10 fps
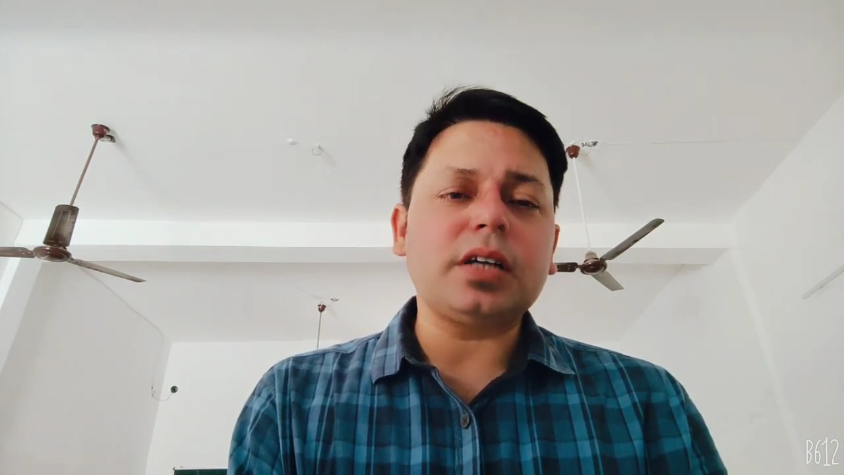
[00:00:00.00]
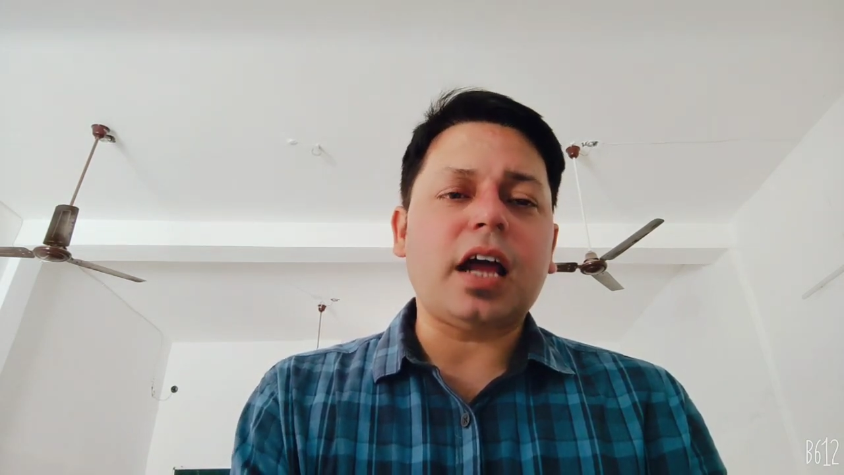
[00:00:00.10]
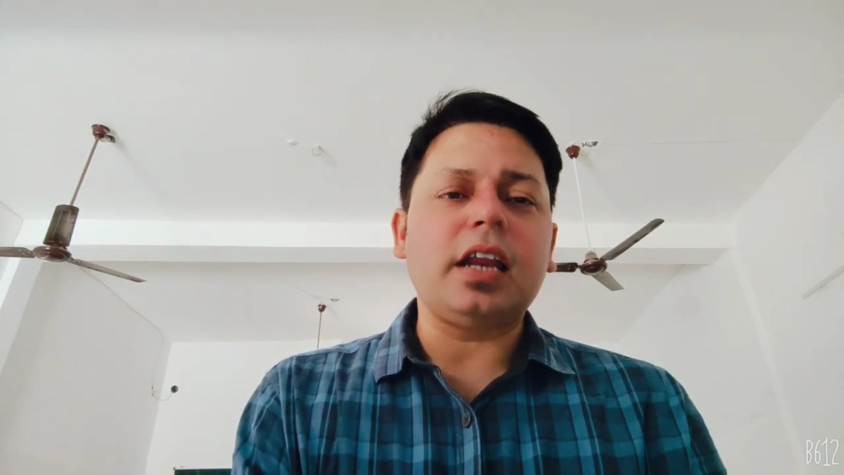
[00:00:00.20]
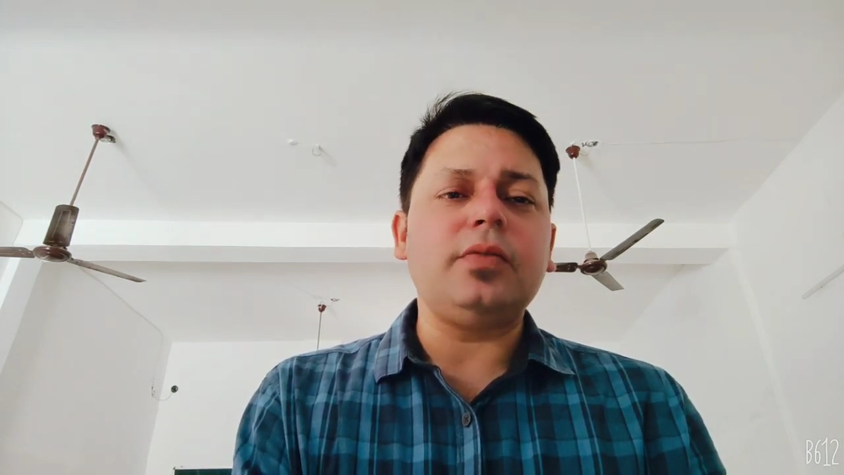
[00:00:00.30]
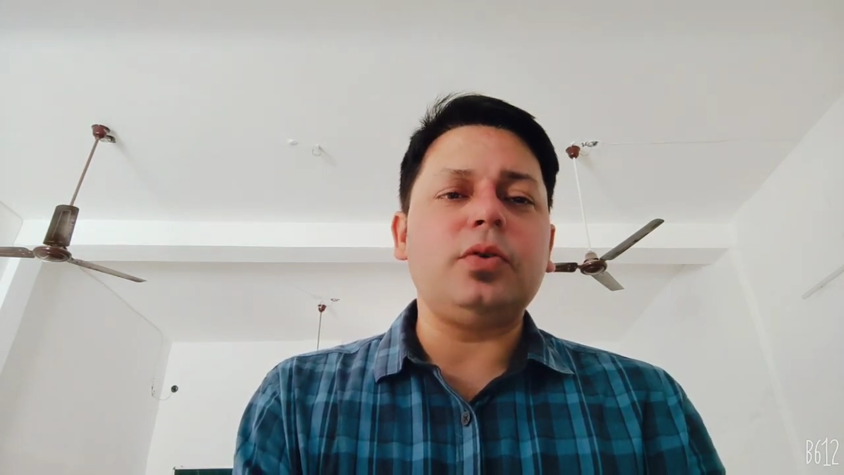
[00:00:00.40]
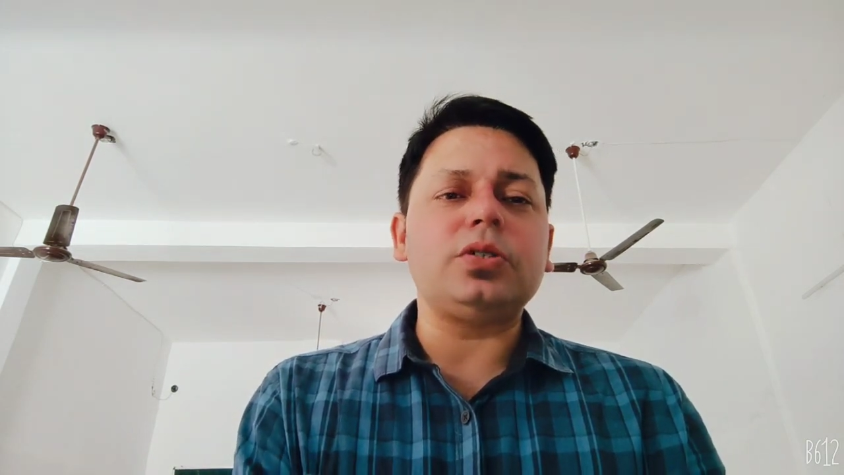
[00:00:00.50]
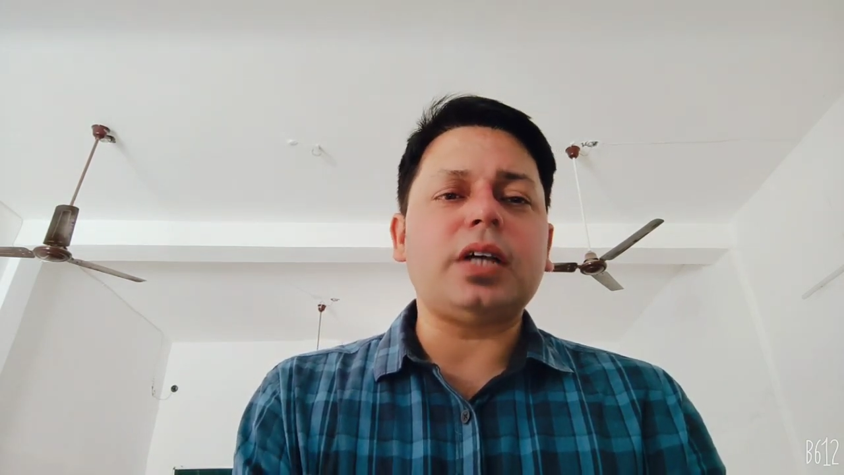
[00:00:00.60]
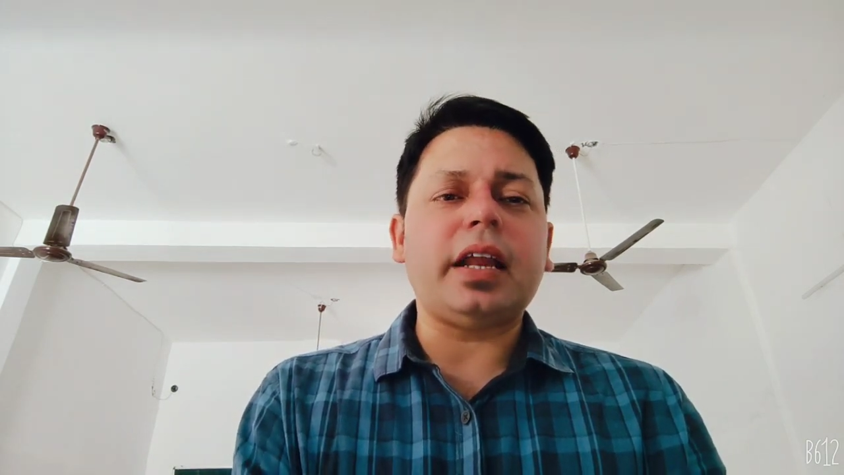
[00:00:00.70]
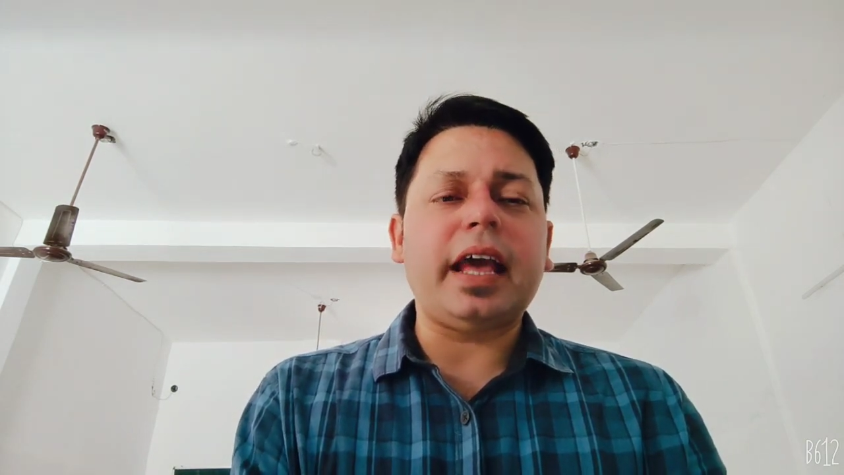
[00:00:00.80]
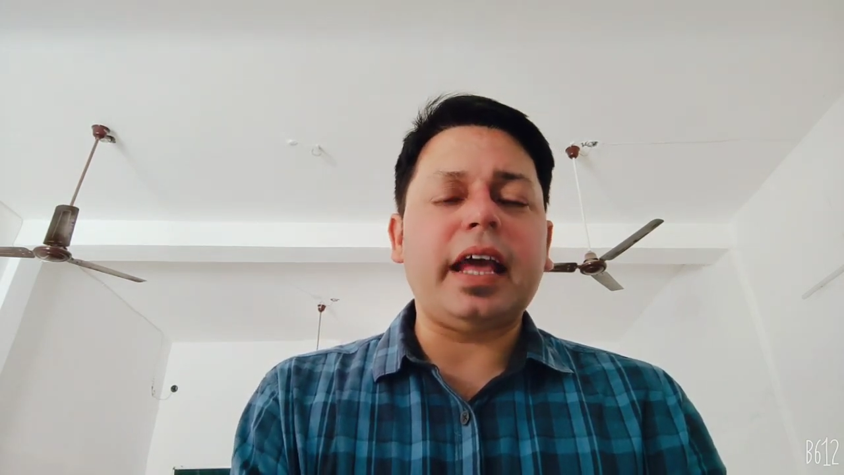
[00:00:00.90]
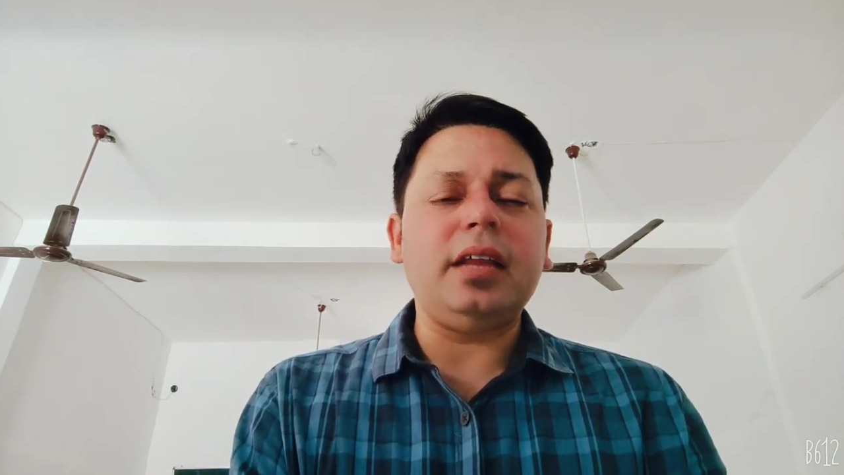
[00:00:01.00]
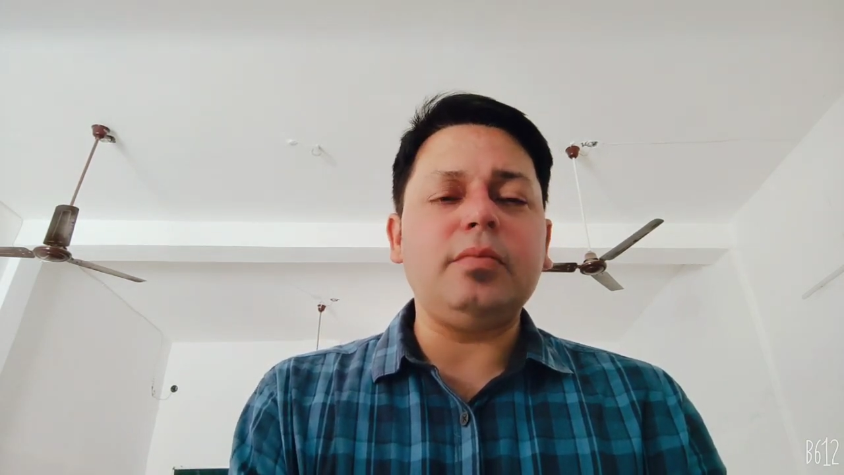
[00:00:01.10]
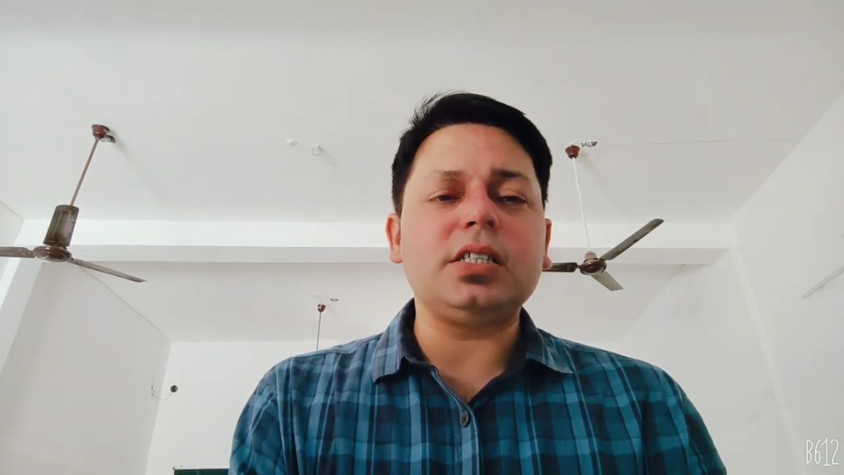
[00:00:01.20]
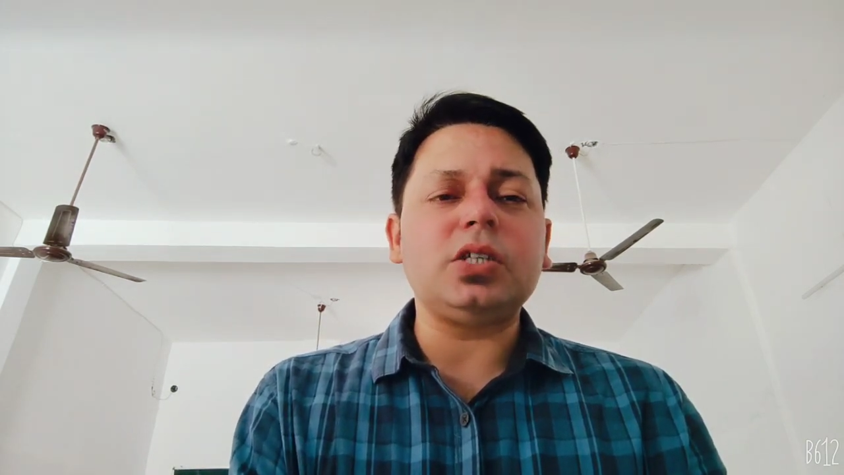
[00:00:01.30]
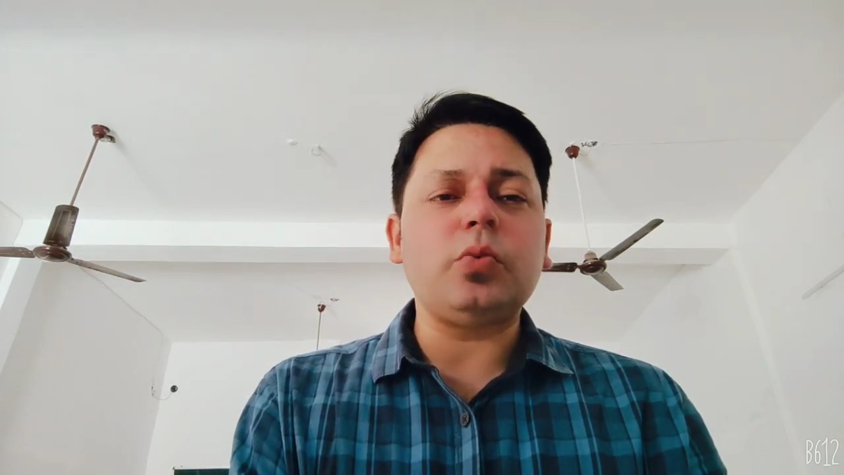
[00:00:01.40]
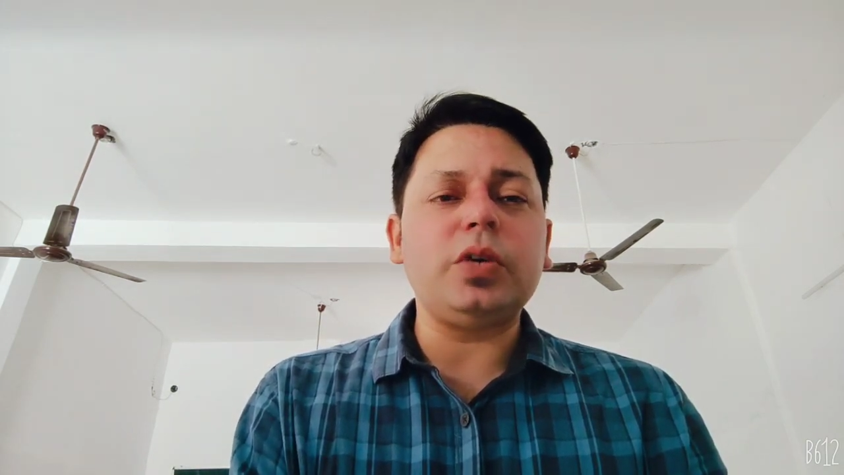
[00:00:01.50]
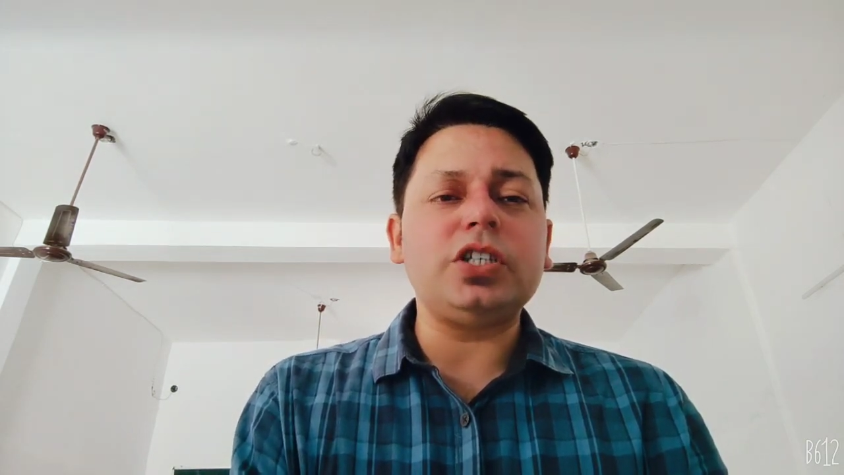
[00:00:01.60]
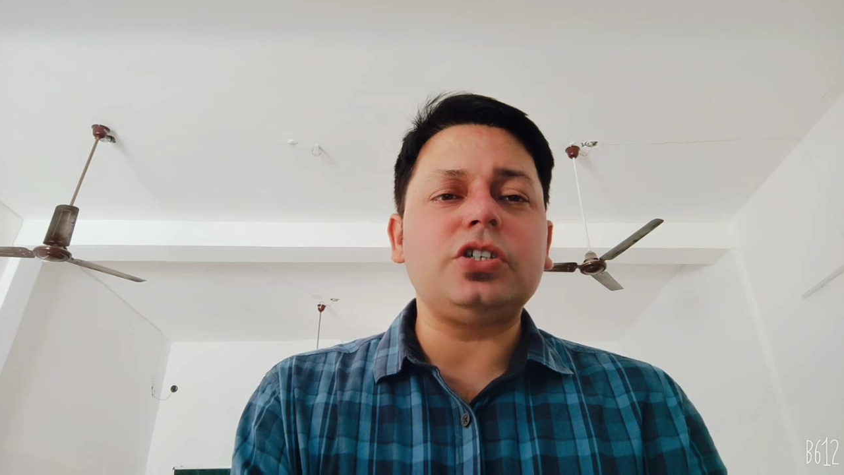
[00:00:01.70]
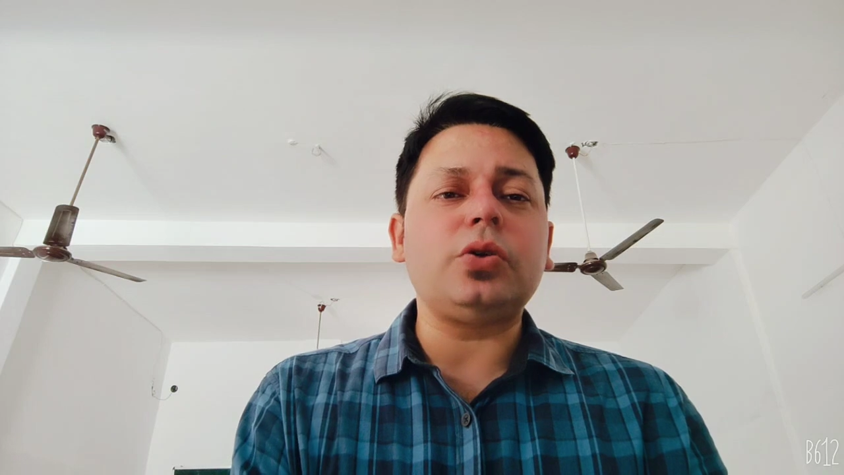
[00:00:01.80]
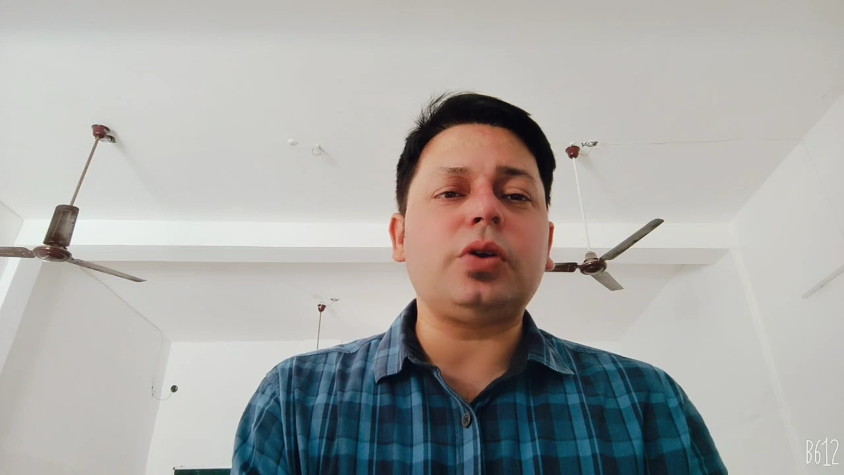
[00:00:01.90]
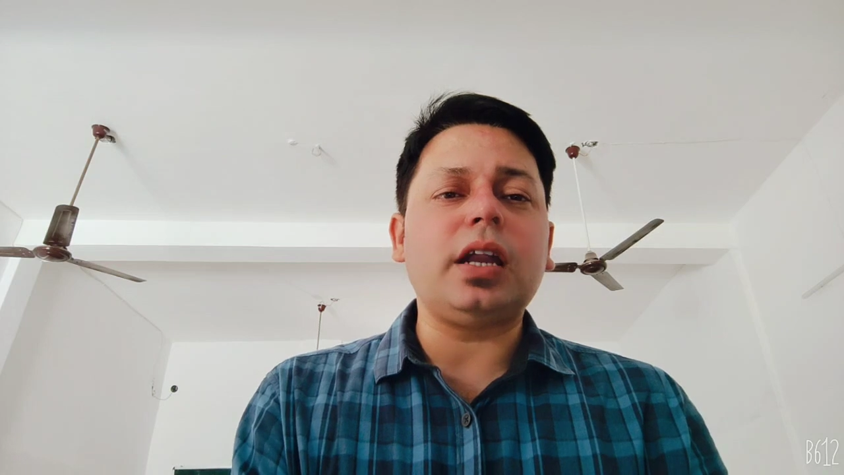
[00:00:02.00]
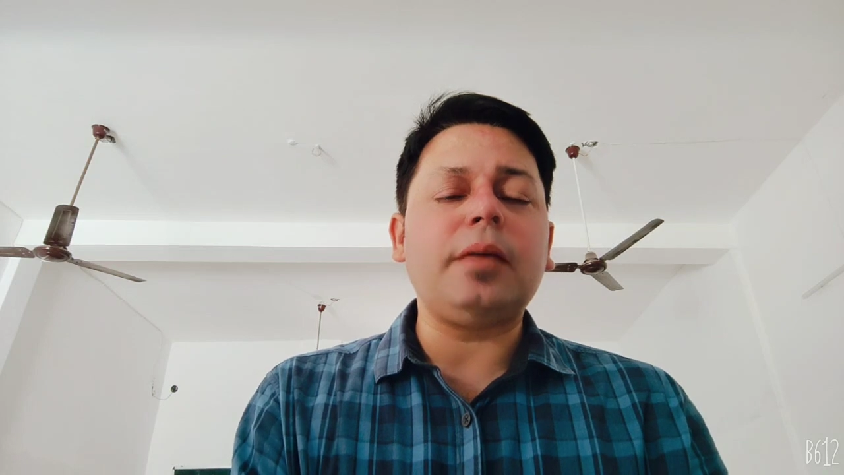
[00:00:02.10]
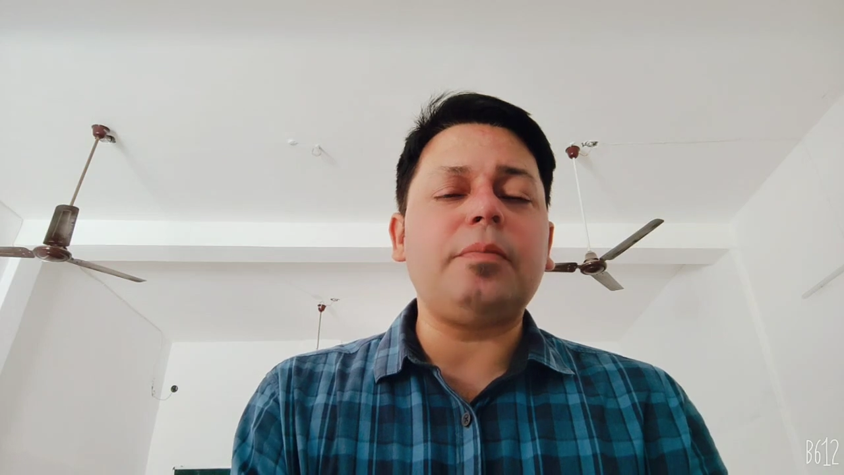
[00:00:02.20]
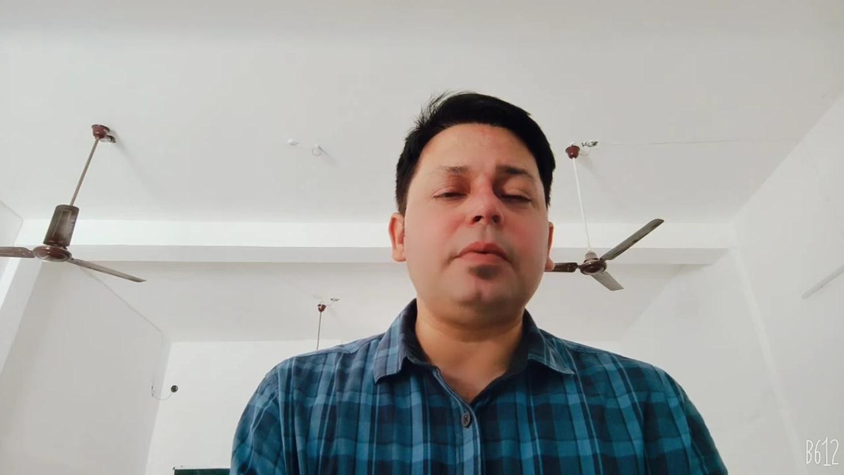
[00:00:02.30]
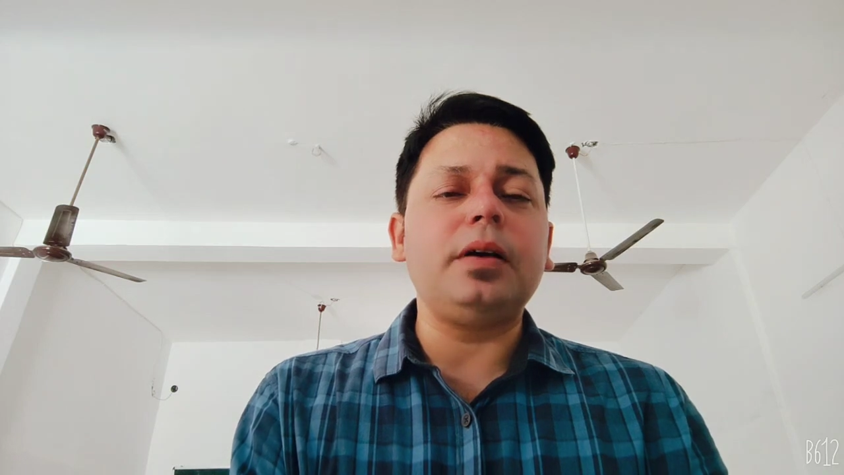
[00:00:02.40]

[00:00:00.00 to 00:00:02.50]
Carnivores are animals which totally